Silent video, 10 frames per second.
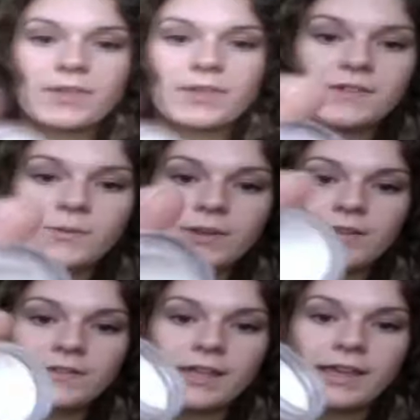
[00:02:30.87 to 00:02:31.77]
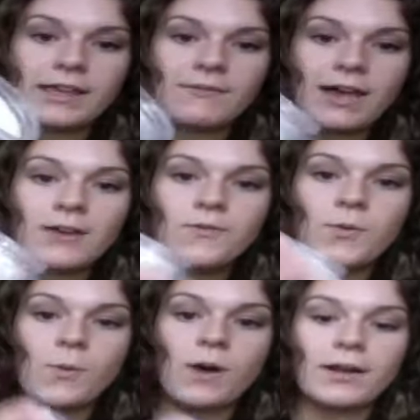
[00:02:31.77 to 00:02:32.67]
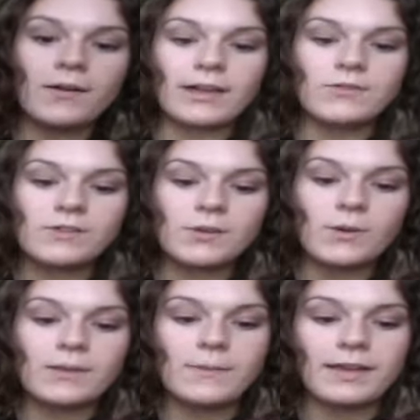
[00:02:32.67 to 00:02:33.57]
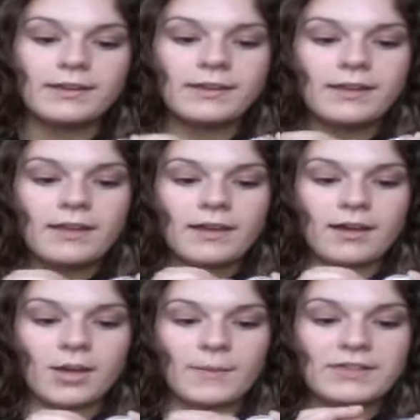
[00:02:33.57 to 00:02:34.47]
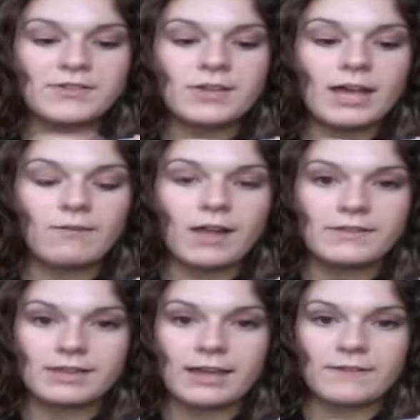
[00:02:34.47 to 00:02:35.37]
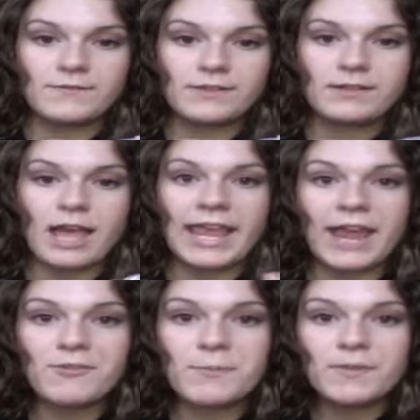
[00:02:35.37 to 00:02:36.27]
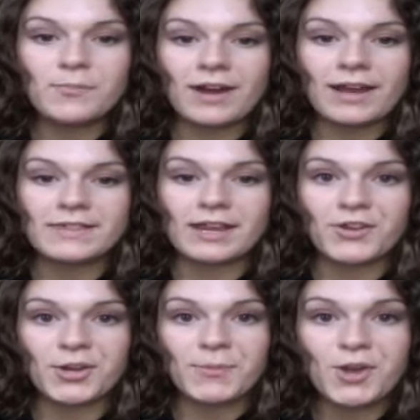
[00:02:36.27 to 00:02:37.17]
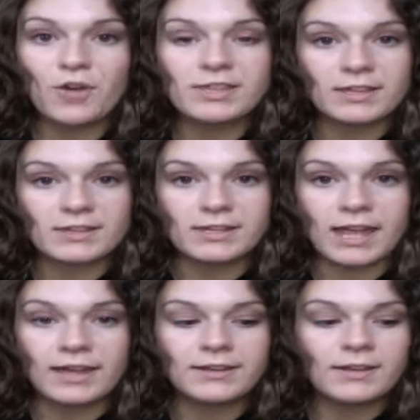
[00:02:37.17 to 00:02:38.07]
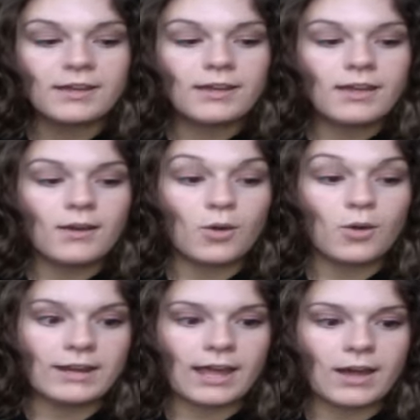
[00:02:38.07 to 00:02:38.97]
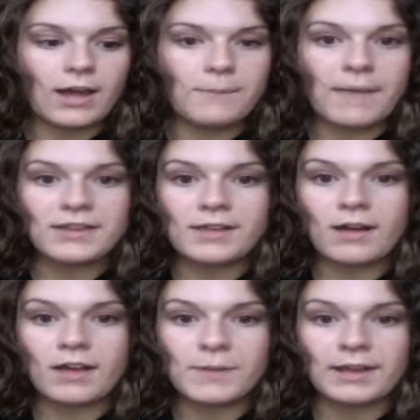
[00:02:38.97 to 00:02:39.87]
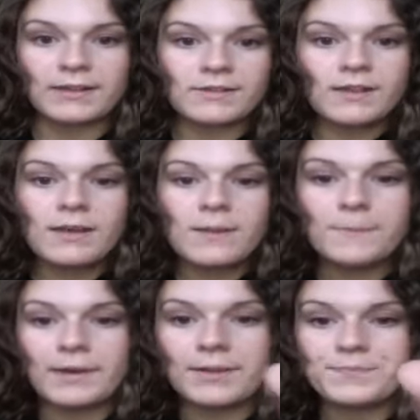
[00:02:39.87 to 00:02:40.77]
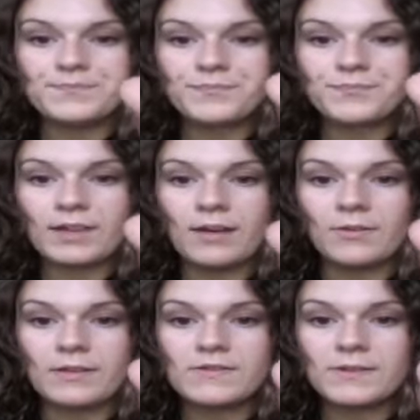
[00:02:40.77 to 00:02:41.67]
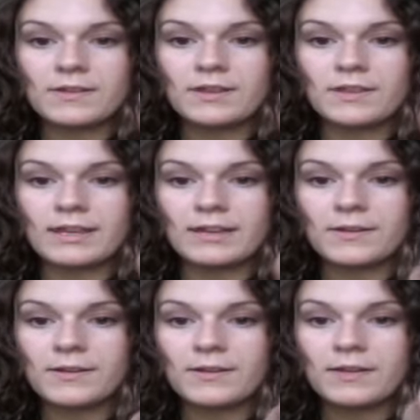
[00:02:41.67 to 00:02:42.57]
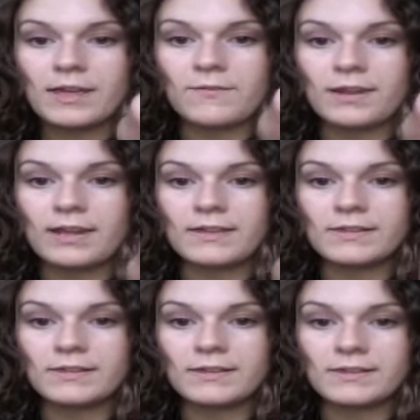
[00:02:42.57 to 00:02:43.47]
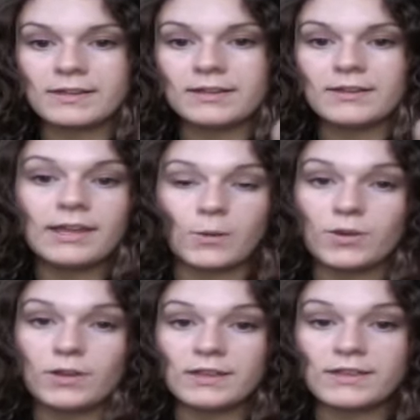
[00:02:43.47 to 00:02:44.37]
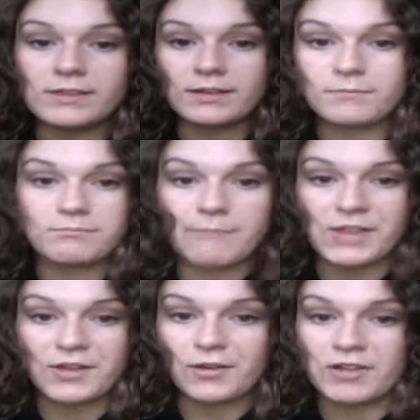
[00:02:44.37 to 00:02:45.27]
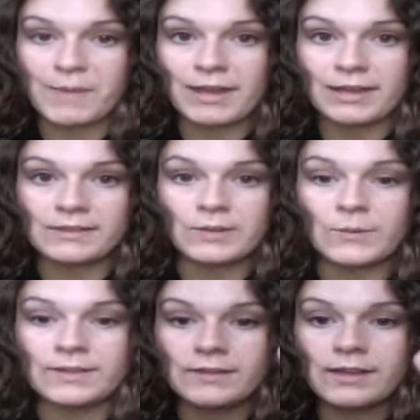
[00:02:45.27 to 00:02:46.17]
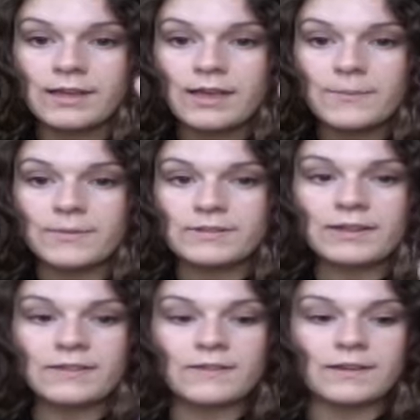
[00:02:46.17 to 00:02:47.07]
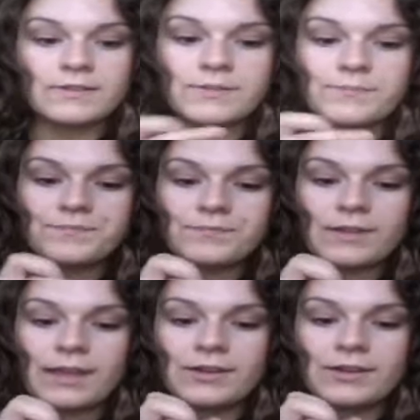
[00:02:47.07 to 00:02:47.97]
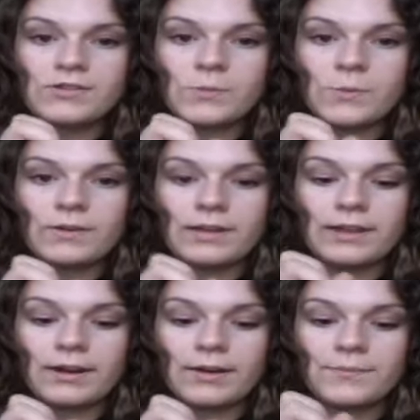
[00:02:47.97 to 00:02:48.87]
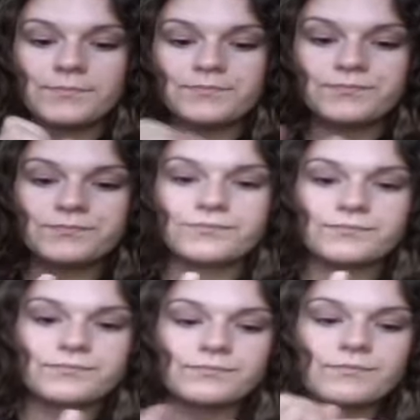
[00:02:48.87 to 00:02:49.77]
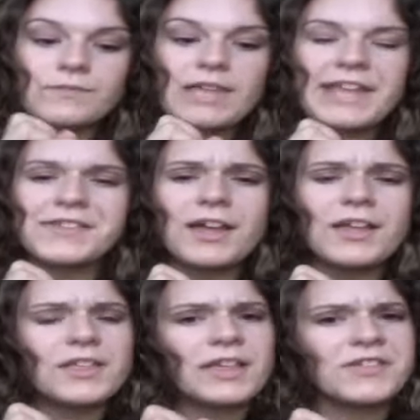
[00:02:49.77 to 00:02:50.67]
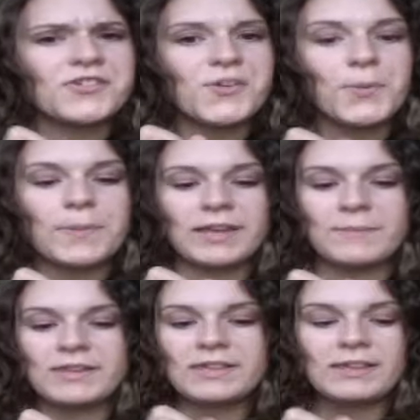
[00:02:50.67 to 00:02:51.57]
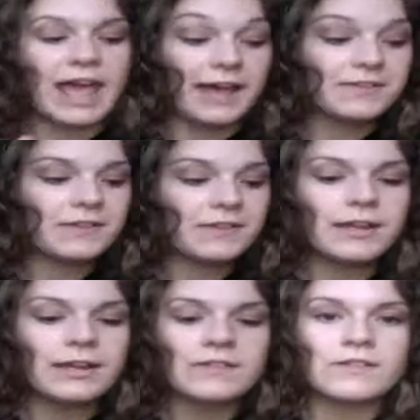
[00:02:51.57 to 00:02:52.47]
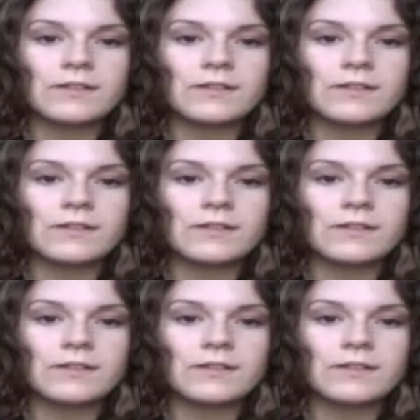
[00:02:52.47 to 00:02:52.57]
But this is what it looks like. I've had it for a while. I used it quite a bit. I still have lots left. I can't remember the price, and I don't even know if it's listed yet or right now at Mad Style Cosmetics, but I'll list the link if it is listed, and I will list Mad Style Cosmetics anyways. But it's like this, and you just swirl it here. It's not as super pigmented as the NYX.